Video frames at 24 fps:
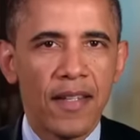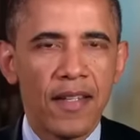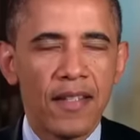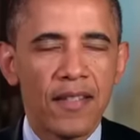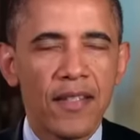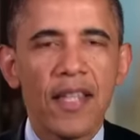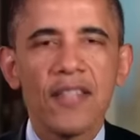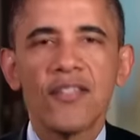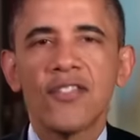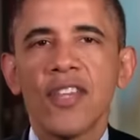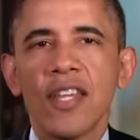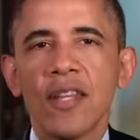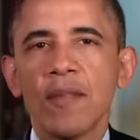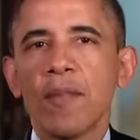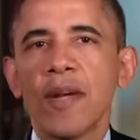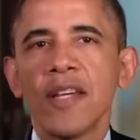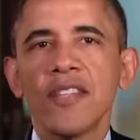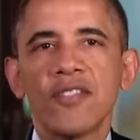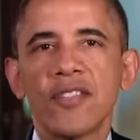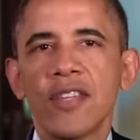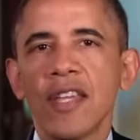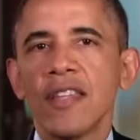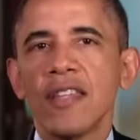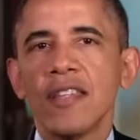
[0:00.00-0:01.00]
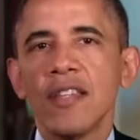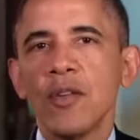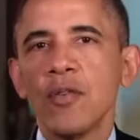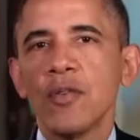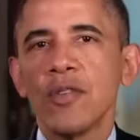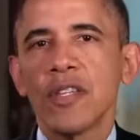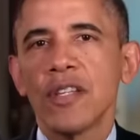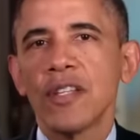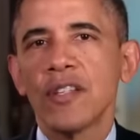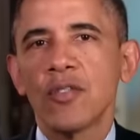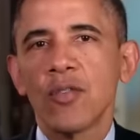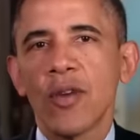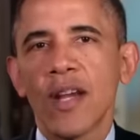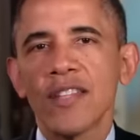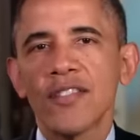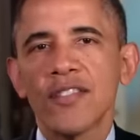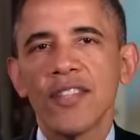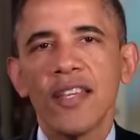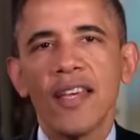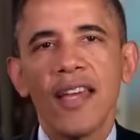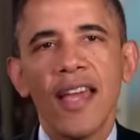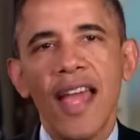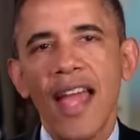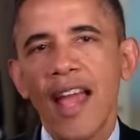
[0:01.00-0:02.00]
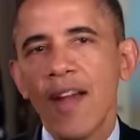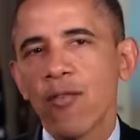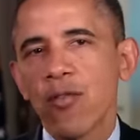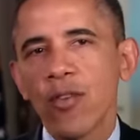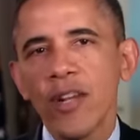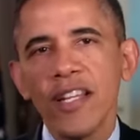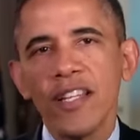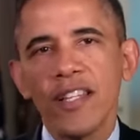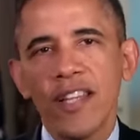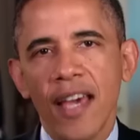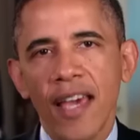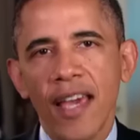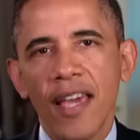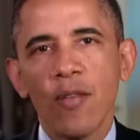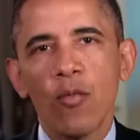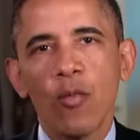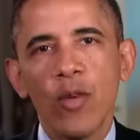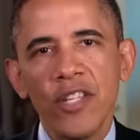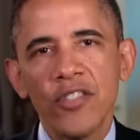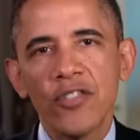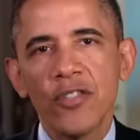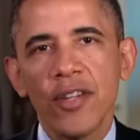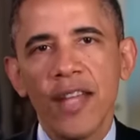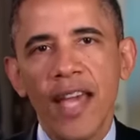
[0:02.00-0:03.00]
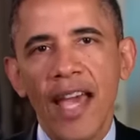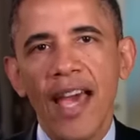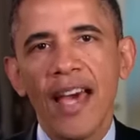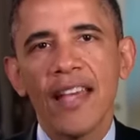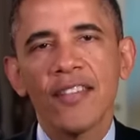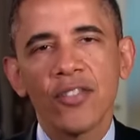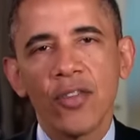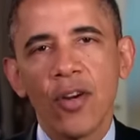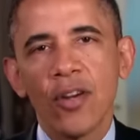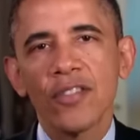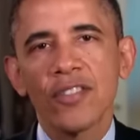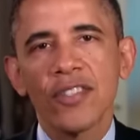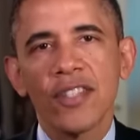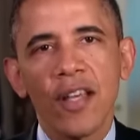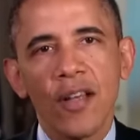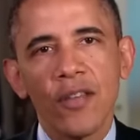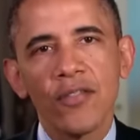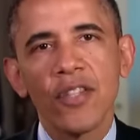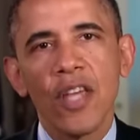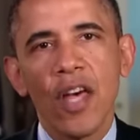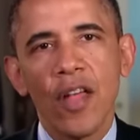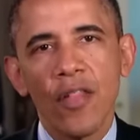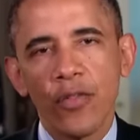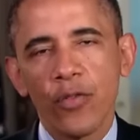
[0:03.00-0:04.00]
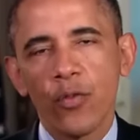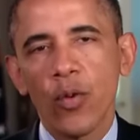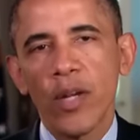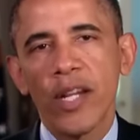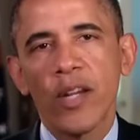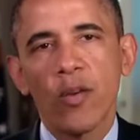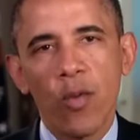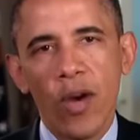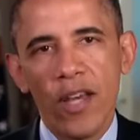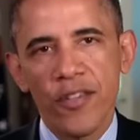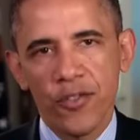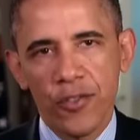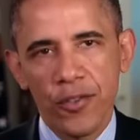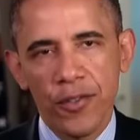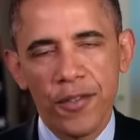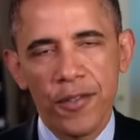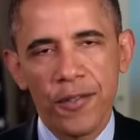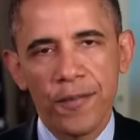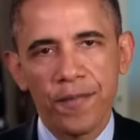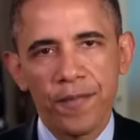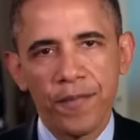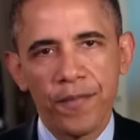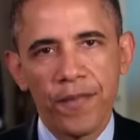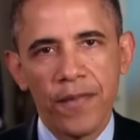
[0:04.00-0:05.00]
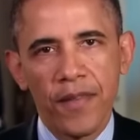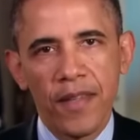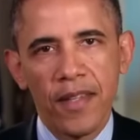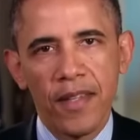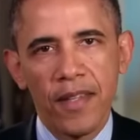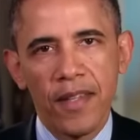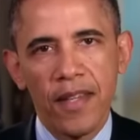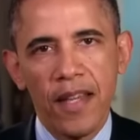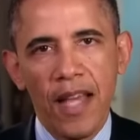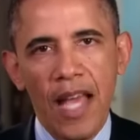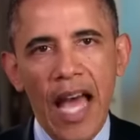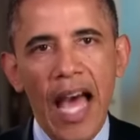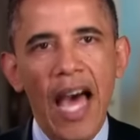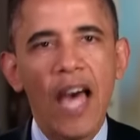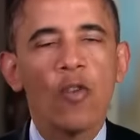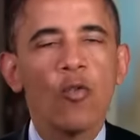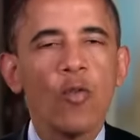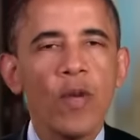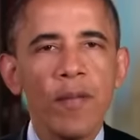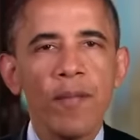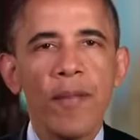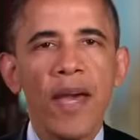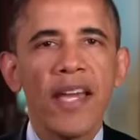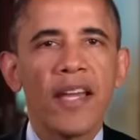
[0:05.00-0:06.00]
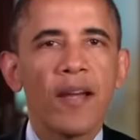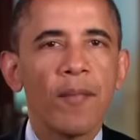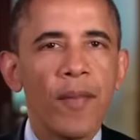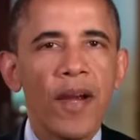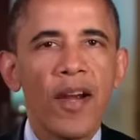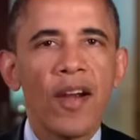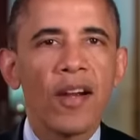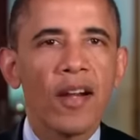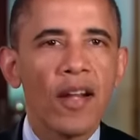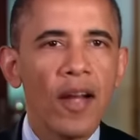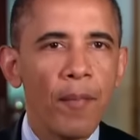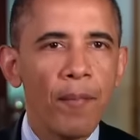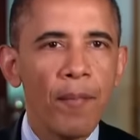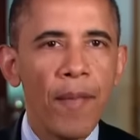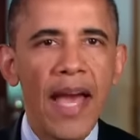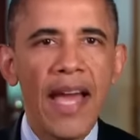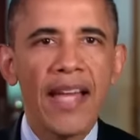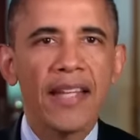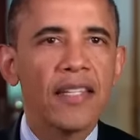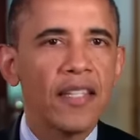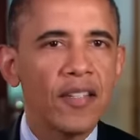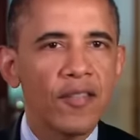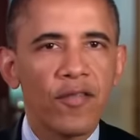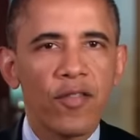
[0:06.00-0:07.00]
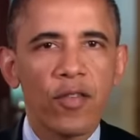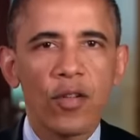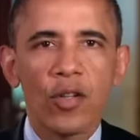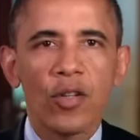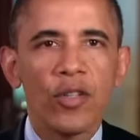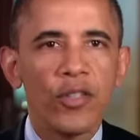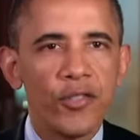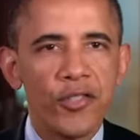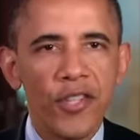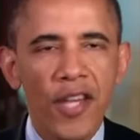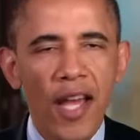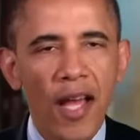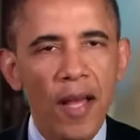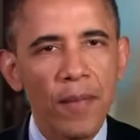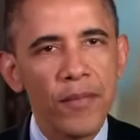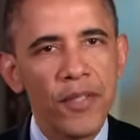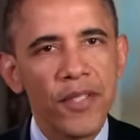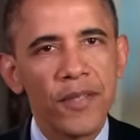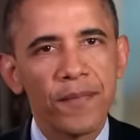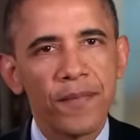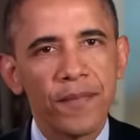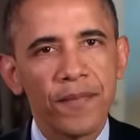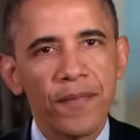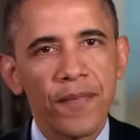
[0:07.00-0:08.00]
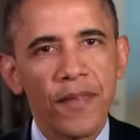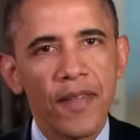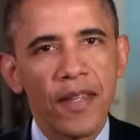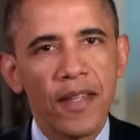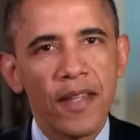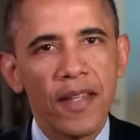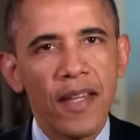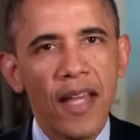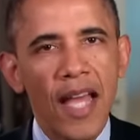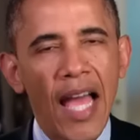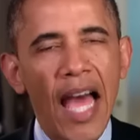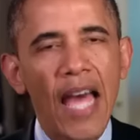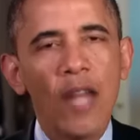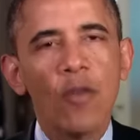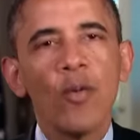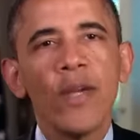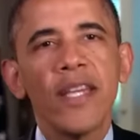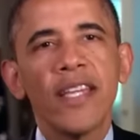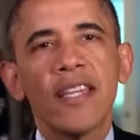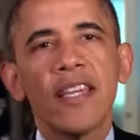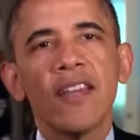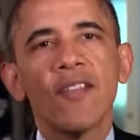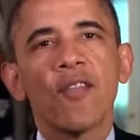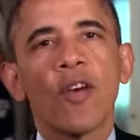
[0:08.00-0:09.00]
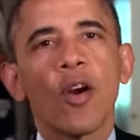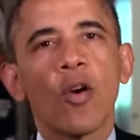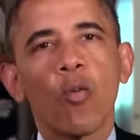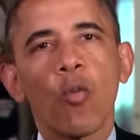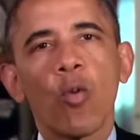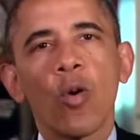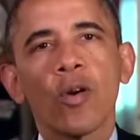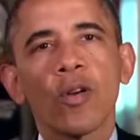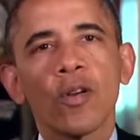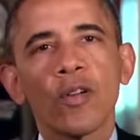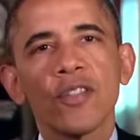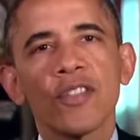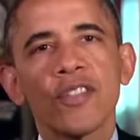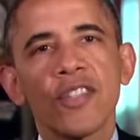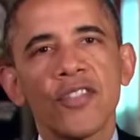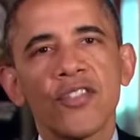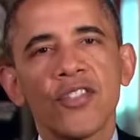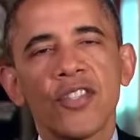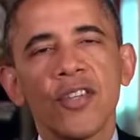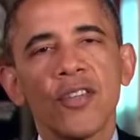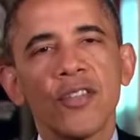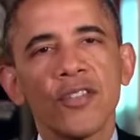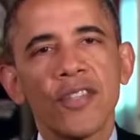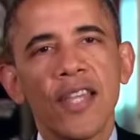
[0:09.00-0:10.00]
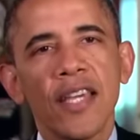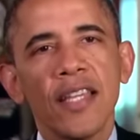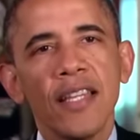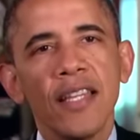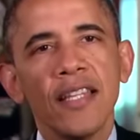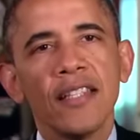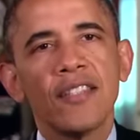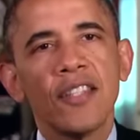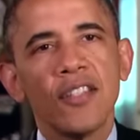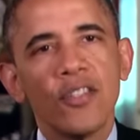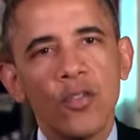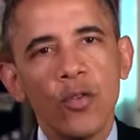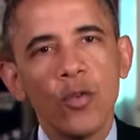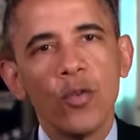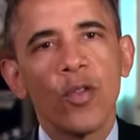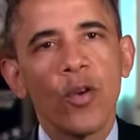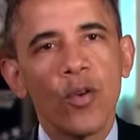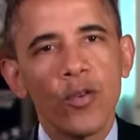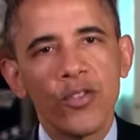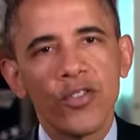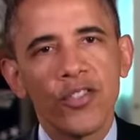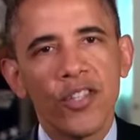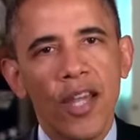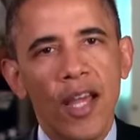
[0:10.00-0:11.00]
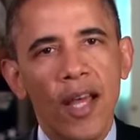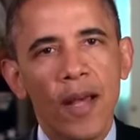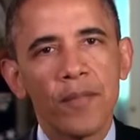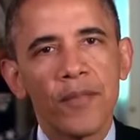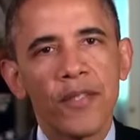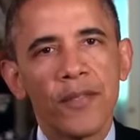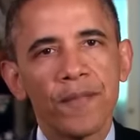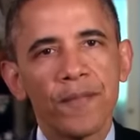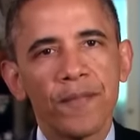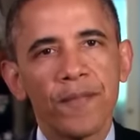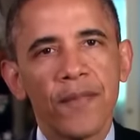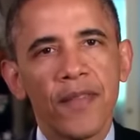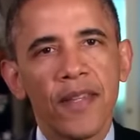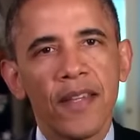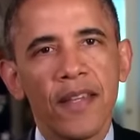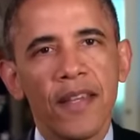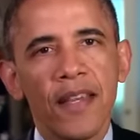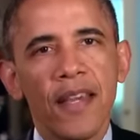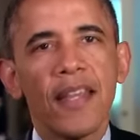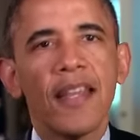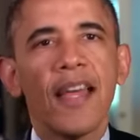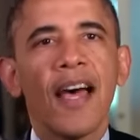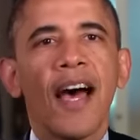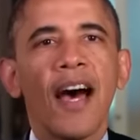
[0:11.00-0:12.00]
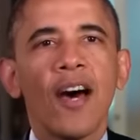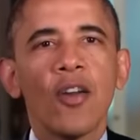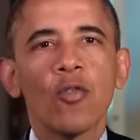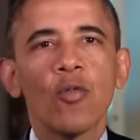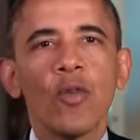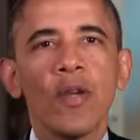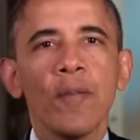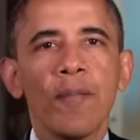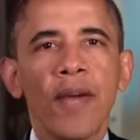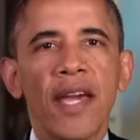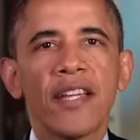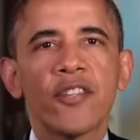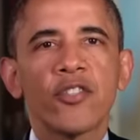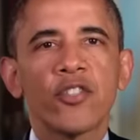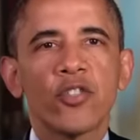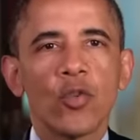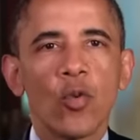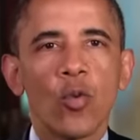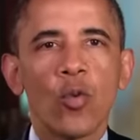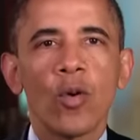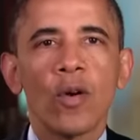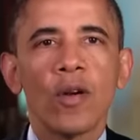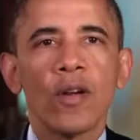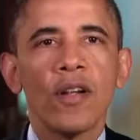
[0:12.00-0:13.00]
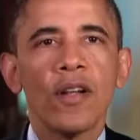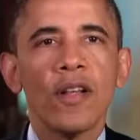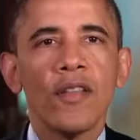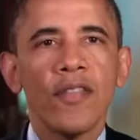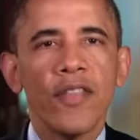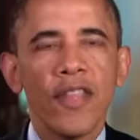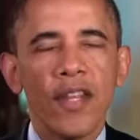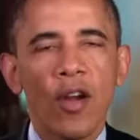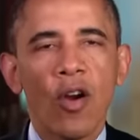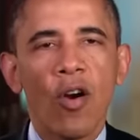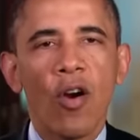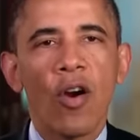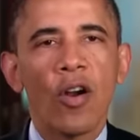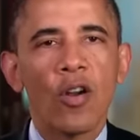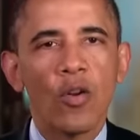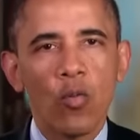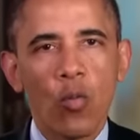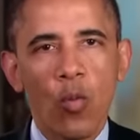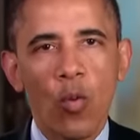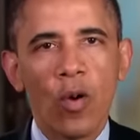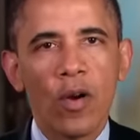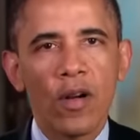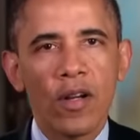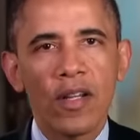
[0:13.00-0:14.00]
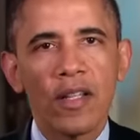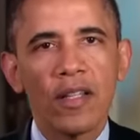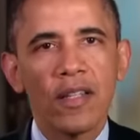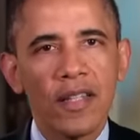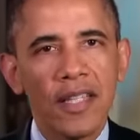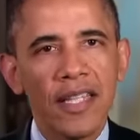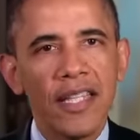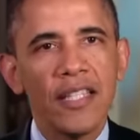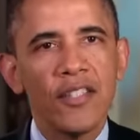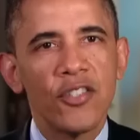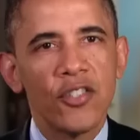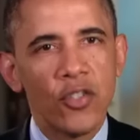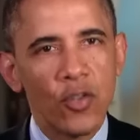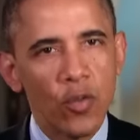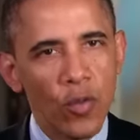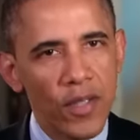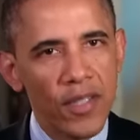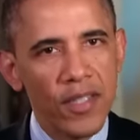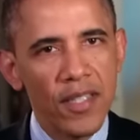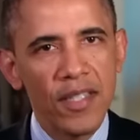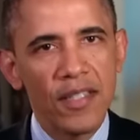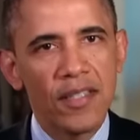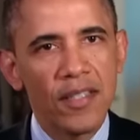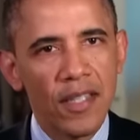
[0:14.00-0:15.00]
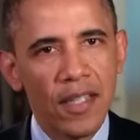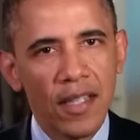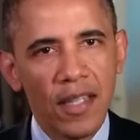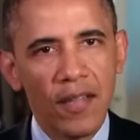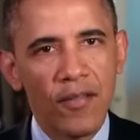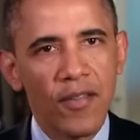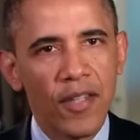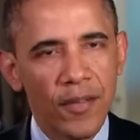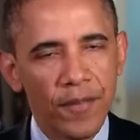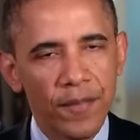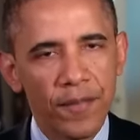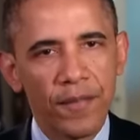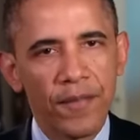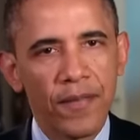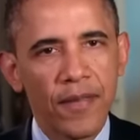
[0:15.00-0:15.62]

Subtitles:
As I said in my State of the Union address, every day we should ask ourselves 3 questions. How do we make America a magnet for good jobs? How do we give our workers the skills they need to do those jobs? And how do we make sure that hard work leads to a decent living?